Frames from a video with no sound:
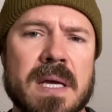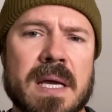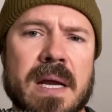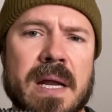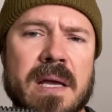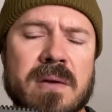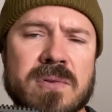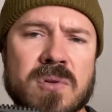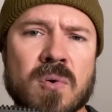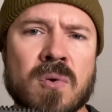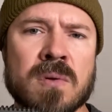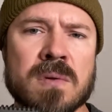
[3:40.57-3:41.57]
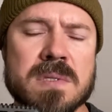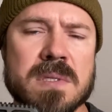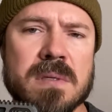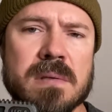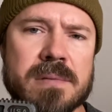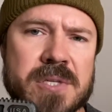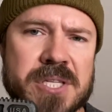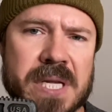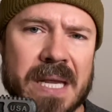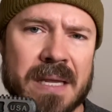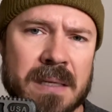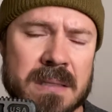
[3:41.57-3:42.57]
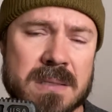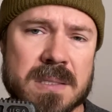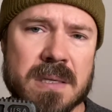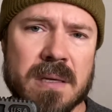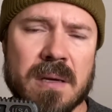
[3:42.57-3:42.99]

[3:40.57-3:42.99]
and I have tools, chains,